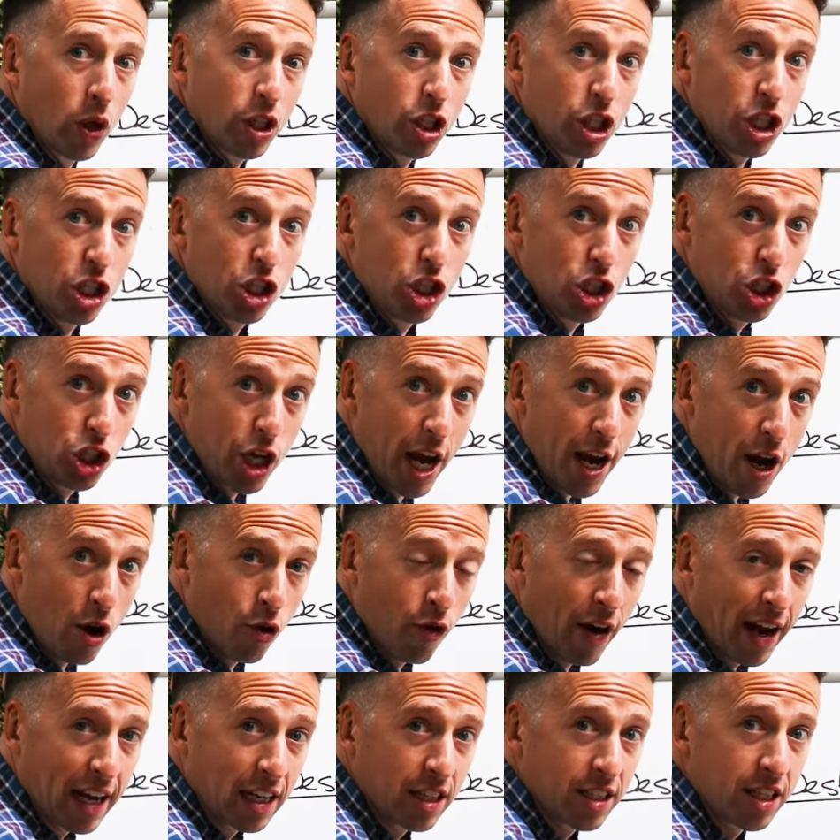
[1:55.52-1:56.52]
which is
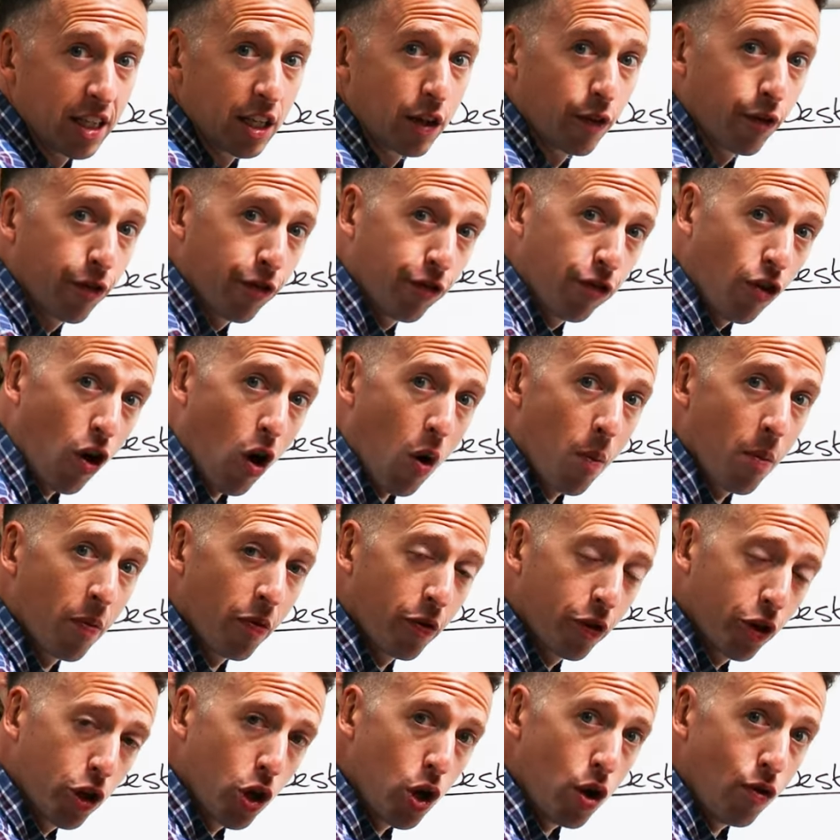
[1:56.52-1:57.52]
generated
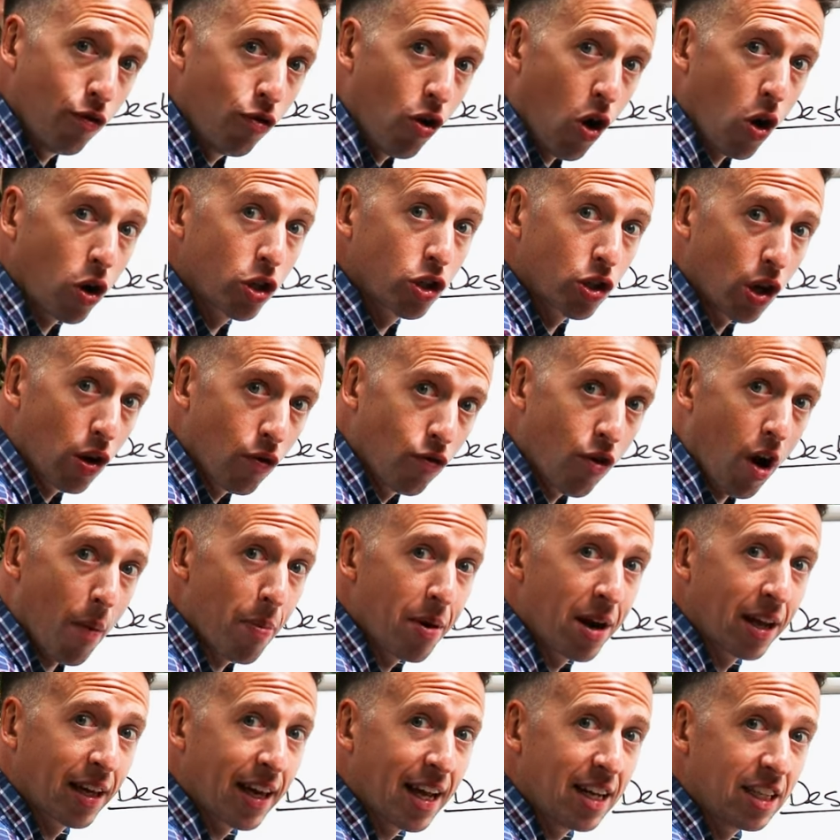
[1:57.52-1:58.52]
from two rocks
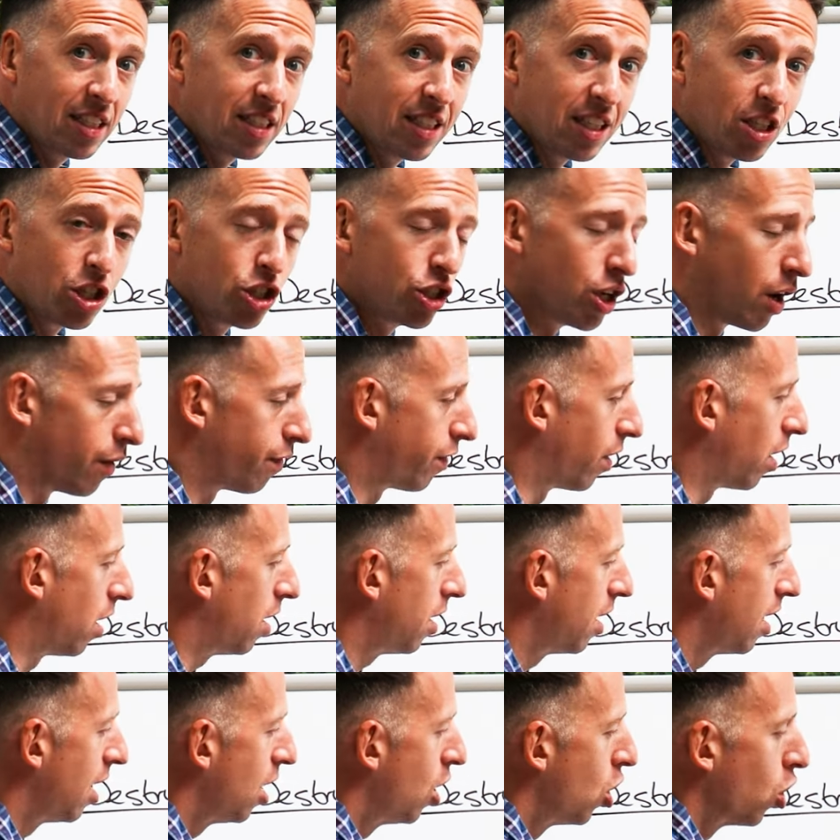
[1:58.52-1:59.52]
rubbing against each
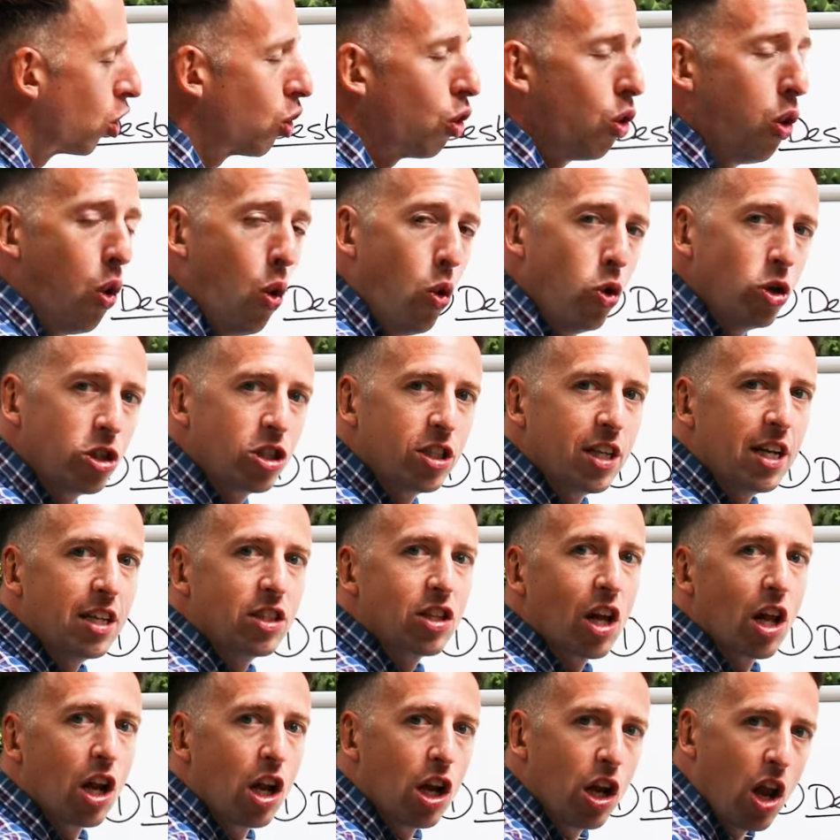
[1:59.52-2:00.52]
other
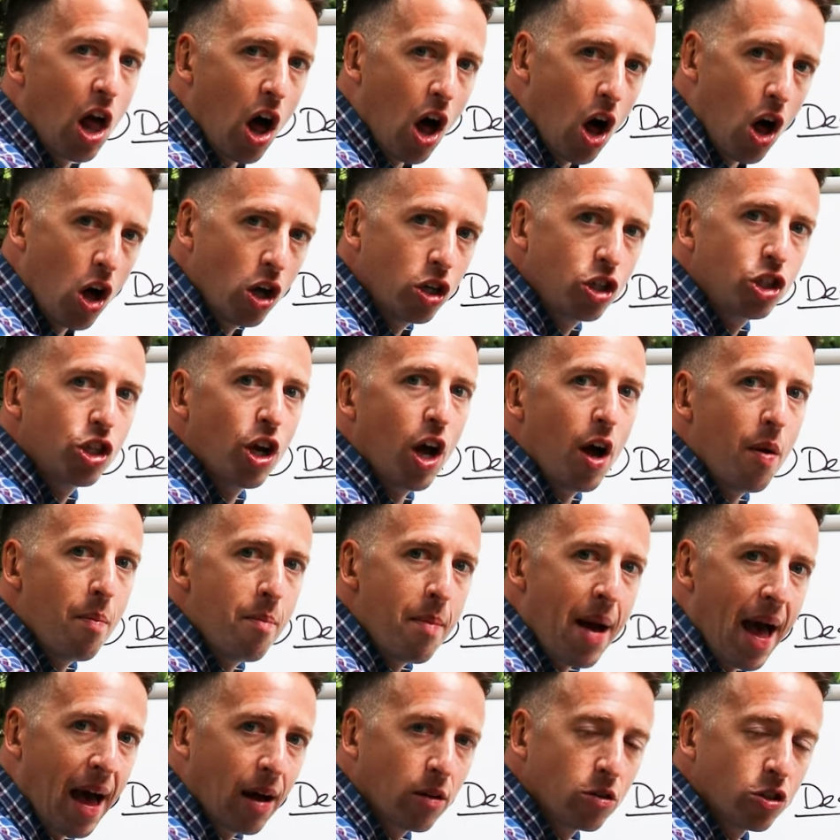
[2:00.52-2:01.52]
causes large
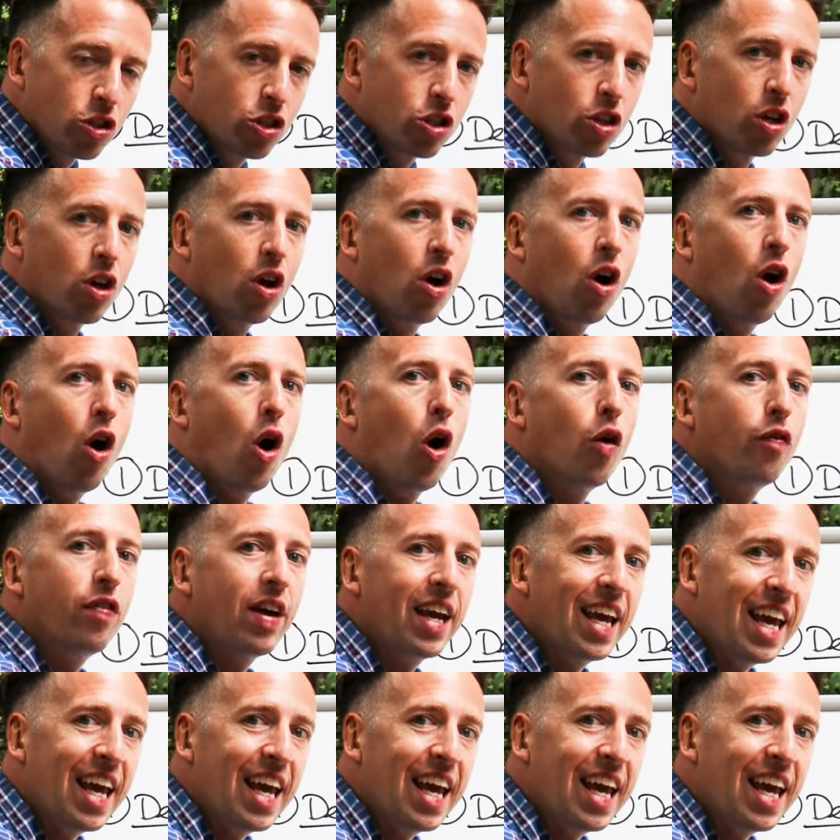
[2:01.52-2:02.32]
amounts of